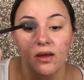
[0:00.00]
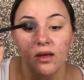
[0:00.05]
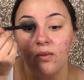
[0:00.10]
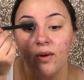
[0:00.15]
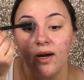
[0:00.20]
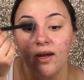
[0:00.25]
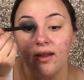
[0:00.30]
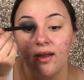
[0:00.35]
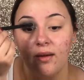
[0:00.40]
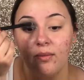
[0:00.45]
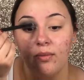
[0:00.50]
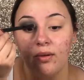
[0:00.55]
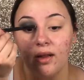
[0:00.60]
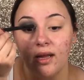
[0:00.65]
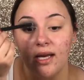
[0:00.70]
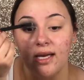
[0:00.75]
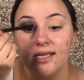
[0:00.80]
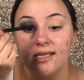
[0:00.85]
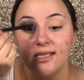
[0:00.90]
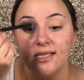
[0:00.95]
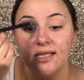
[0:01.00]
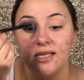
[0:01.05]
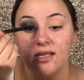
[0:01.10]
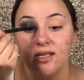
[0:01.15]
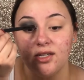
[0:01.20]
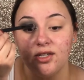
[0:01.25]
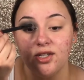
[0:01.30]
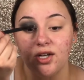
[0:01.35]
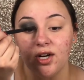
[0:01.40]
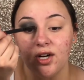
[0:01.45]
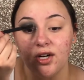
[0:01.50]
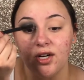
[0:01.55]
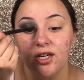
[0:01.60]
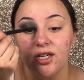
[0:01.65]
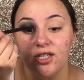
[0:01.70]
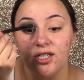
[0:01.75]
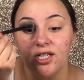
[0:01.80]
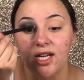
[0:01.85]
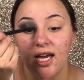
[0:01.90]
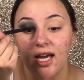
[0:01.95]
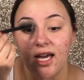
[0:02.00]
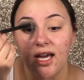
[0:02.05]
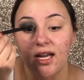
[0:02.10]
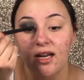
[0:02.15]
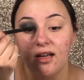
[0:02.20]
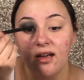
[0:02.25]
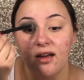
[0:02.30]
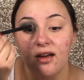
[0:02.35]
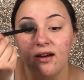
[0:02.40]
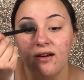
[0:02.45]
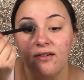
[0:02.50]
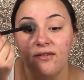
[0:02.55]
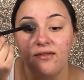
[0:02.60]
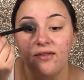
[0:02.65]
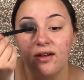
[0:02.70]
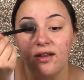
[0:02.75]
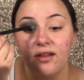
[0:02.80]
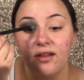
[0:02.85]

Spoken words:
where they placed the darker shade of